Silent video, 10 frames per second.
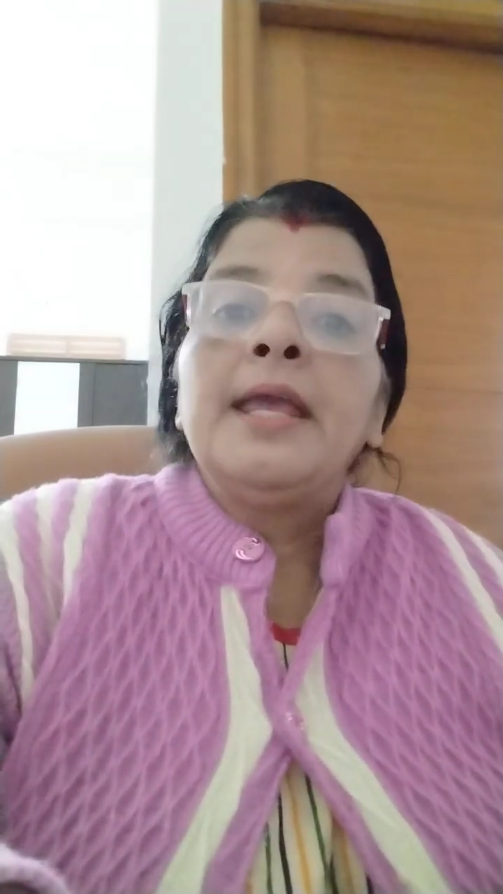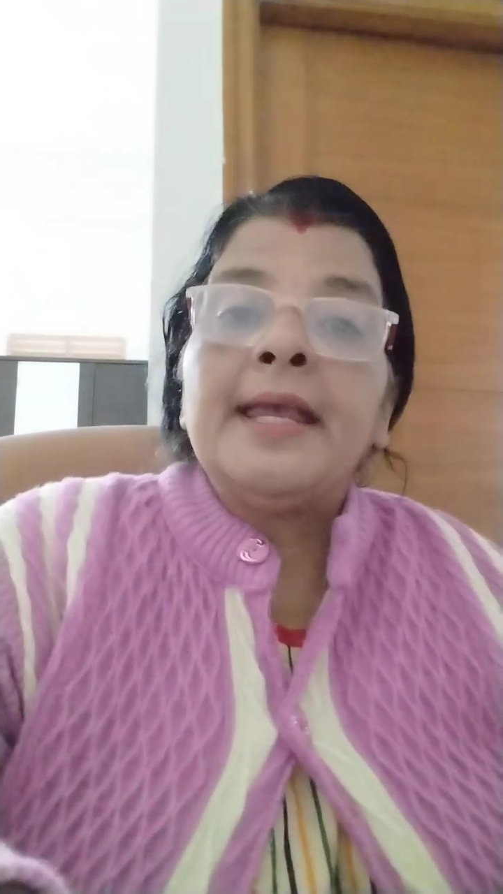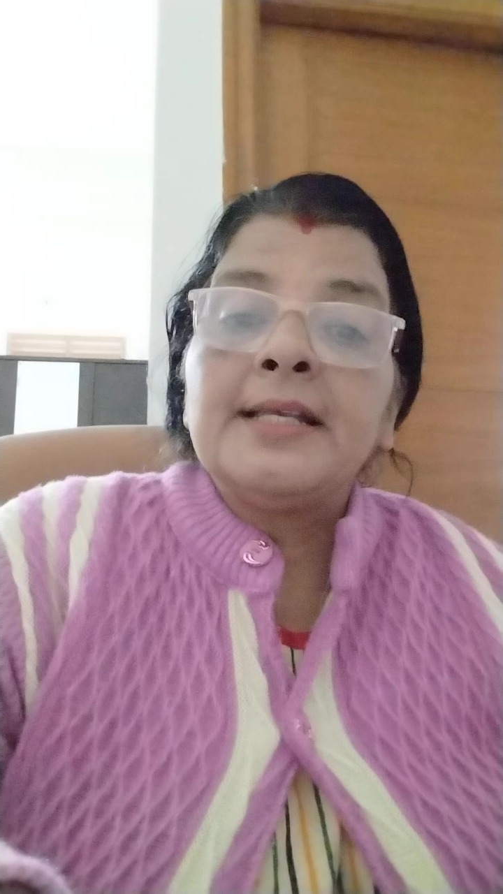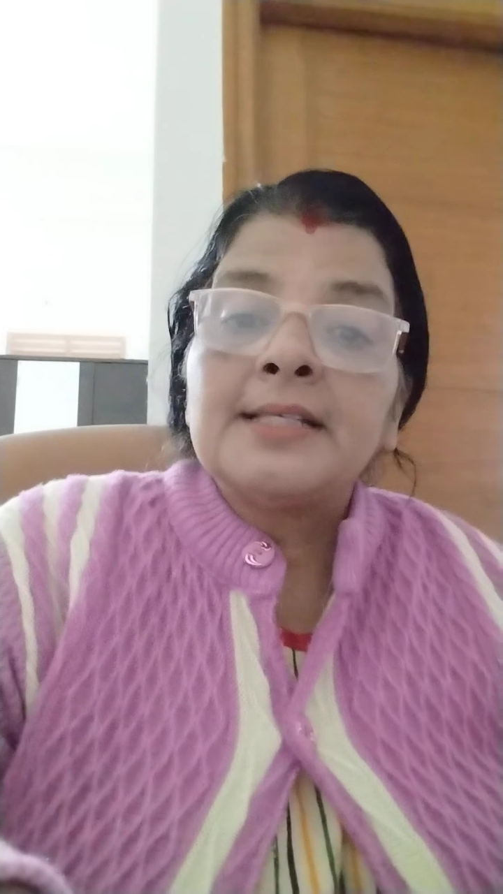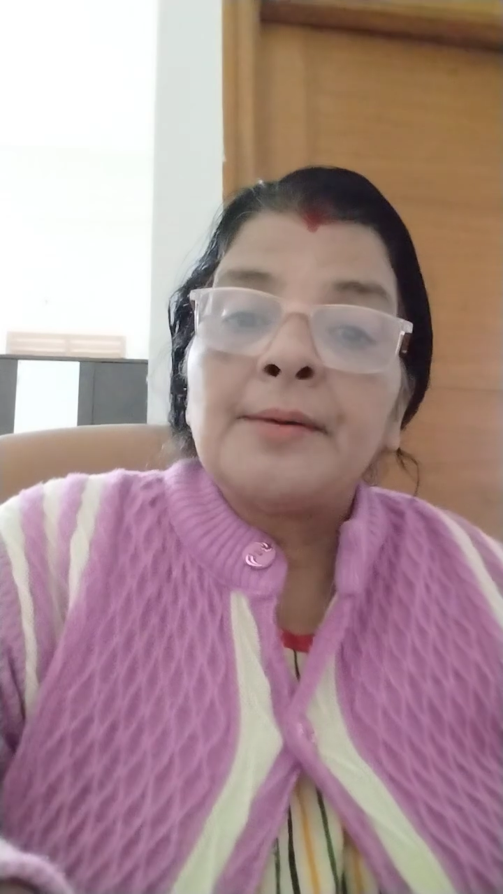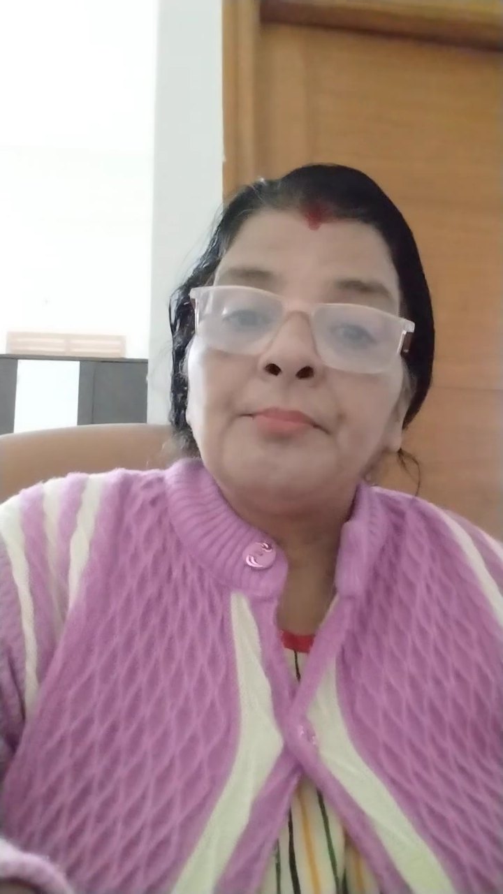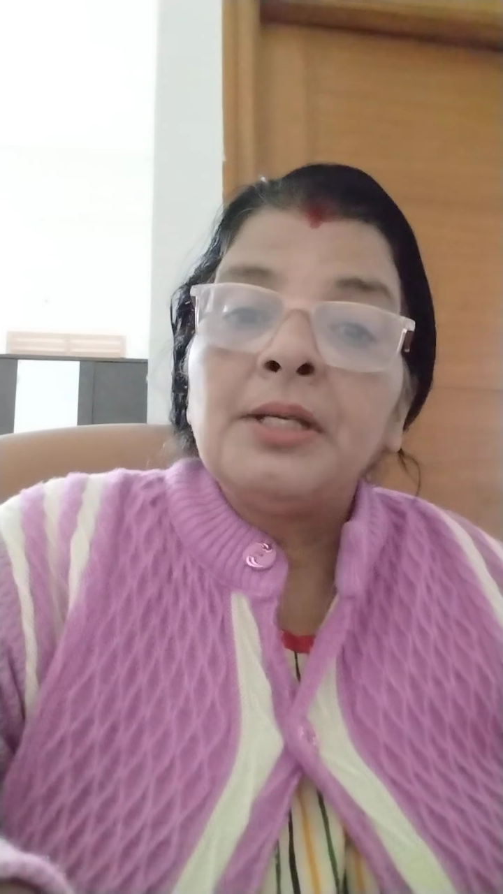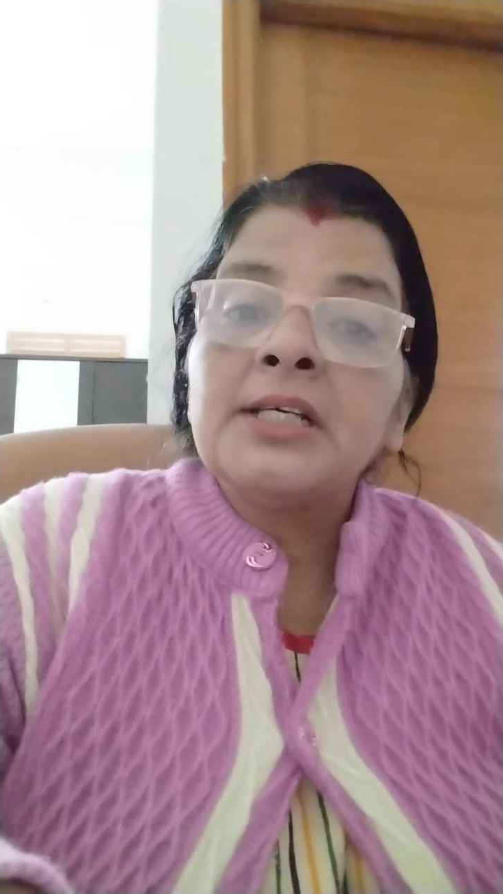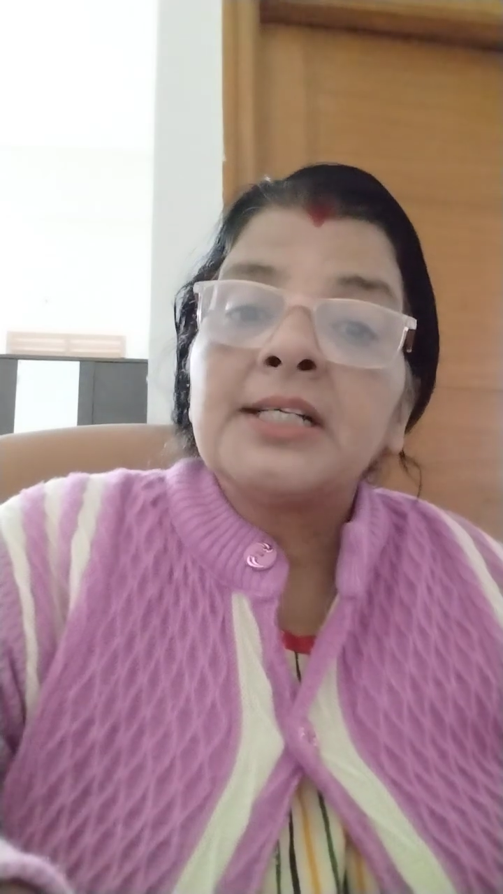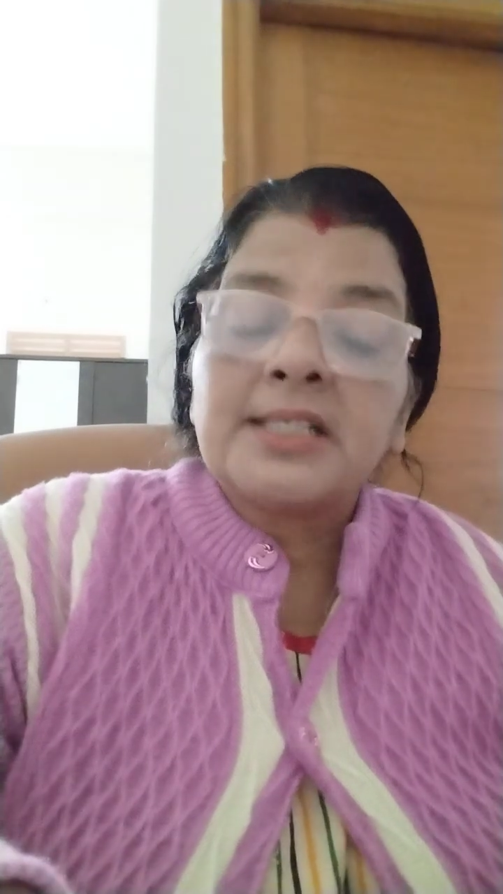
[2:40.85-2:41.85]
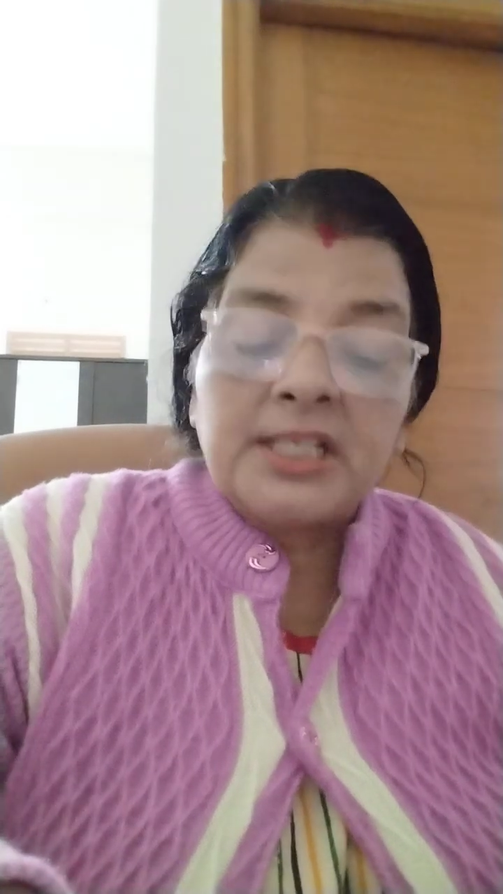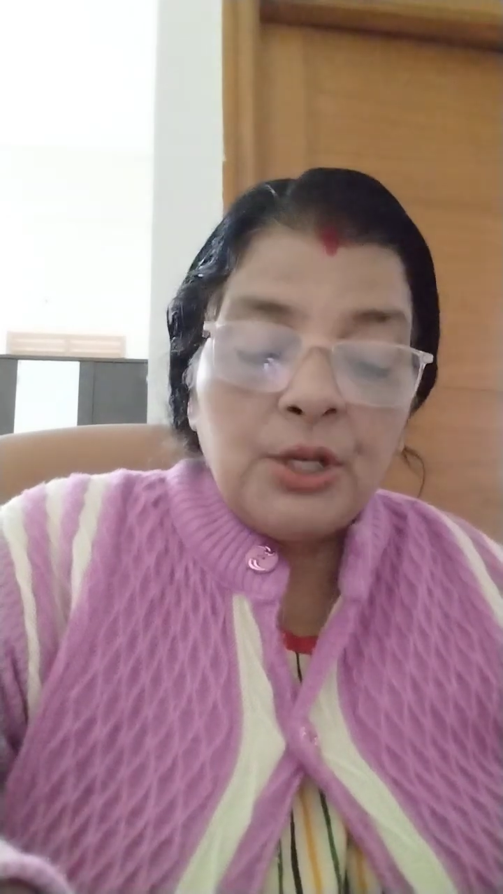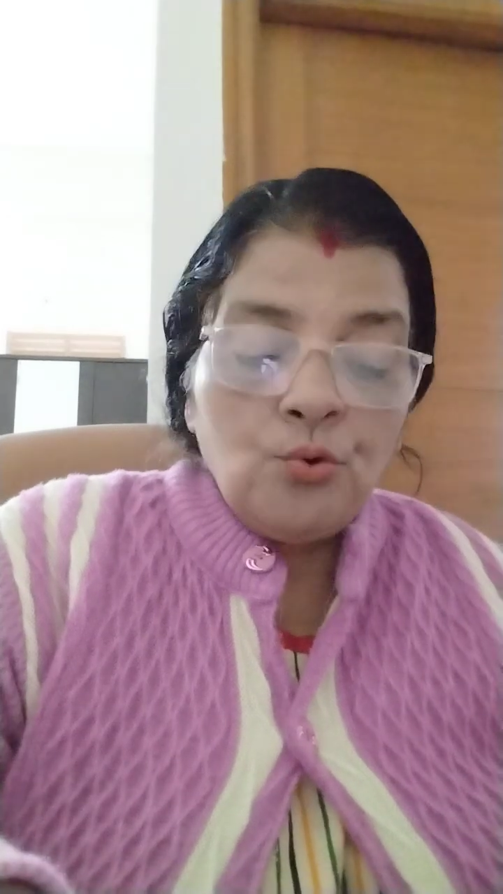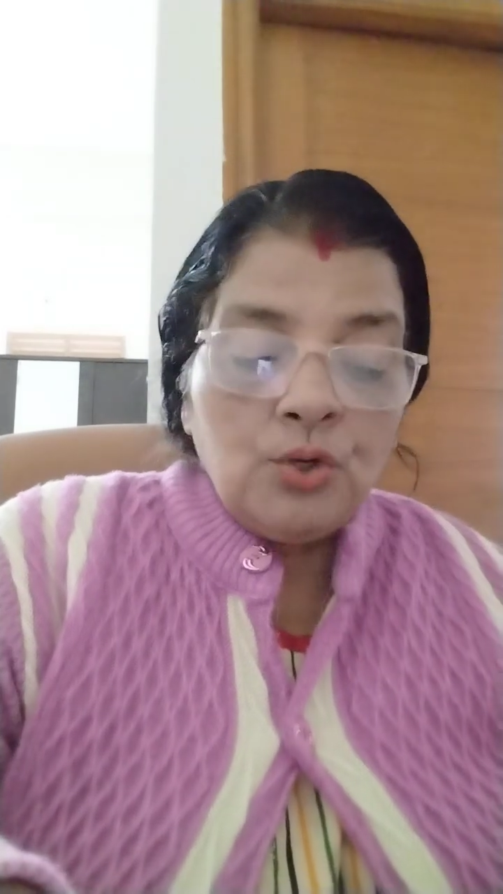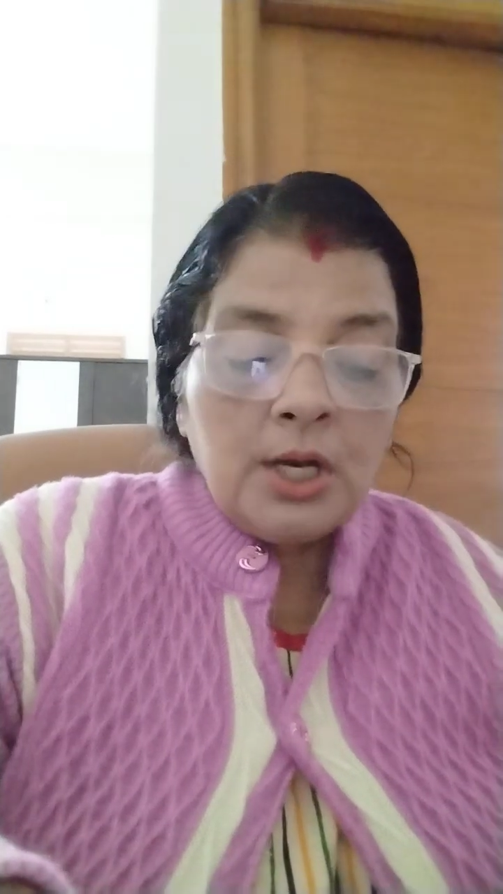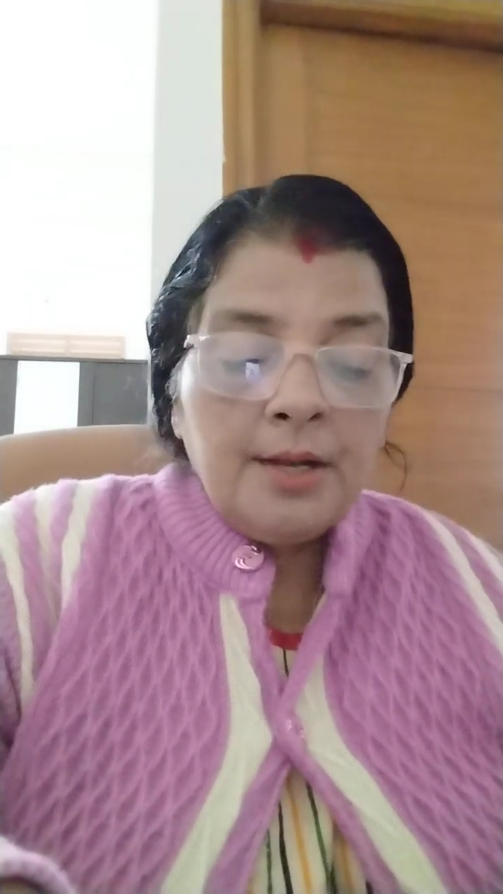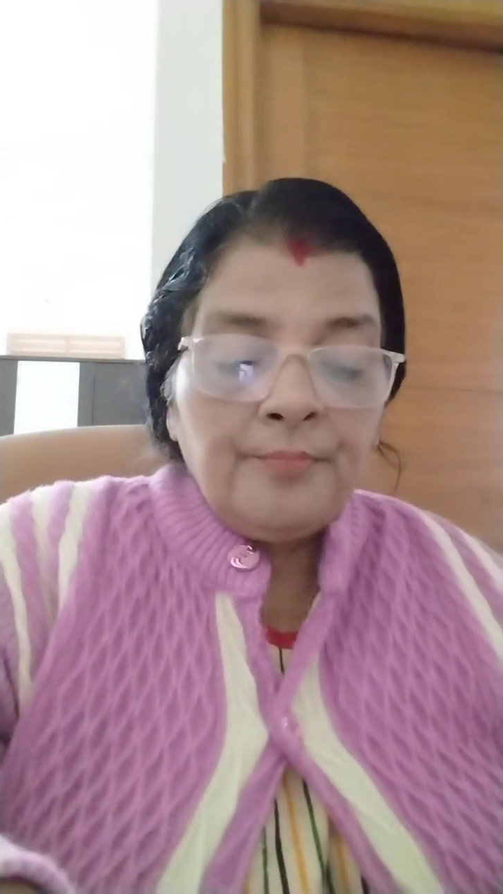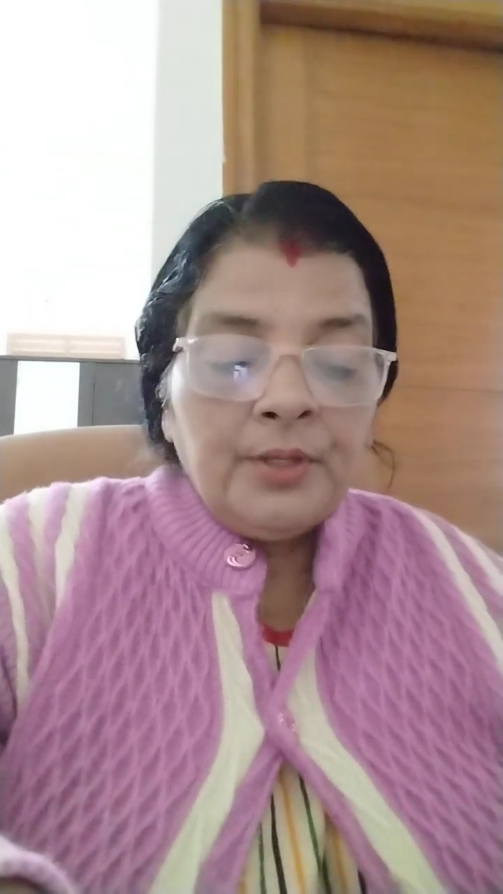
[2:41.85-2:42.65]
Example, cuscuta,